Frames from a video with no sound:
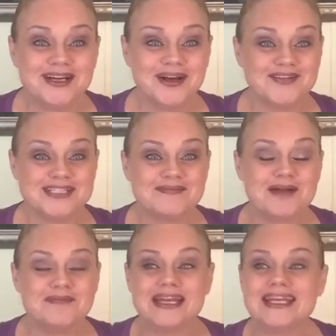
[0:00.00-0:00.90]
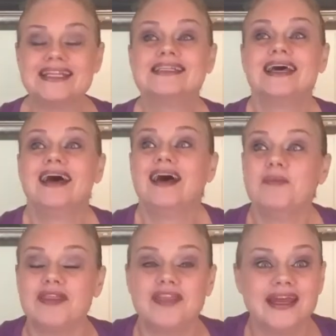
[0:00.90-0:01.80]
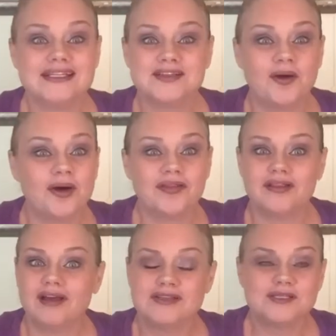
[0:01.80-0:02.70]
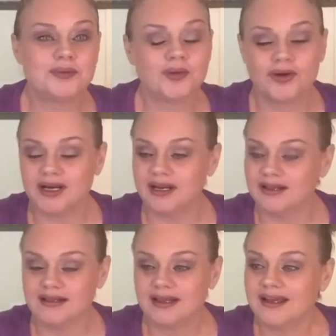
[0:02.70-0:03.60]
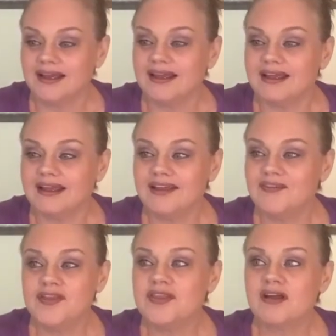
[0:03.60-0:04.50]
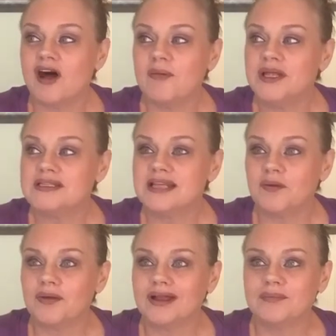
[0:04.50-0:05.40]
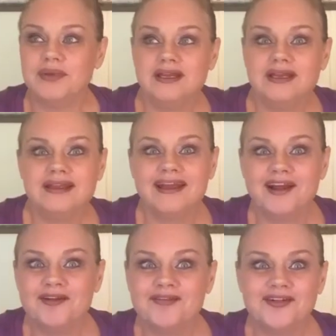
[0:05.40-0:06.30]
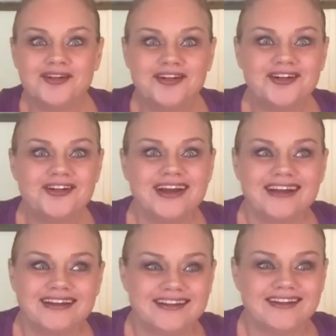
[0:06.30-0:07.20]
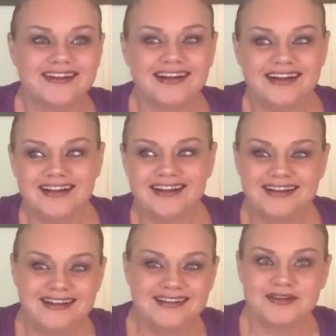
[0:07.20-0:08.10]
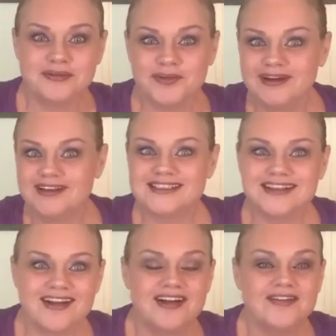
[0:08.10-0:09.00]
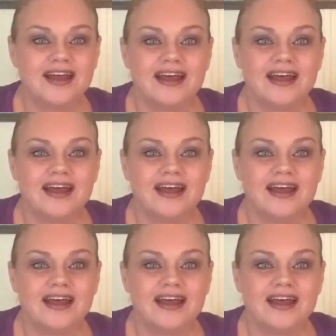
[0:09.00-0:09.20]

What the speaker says: nervous about making this. But thanks to all the love and support and even the comments that were like, be careful, you're kind of getting into some weird stuff,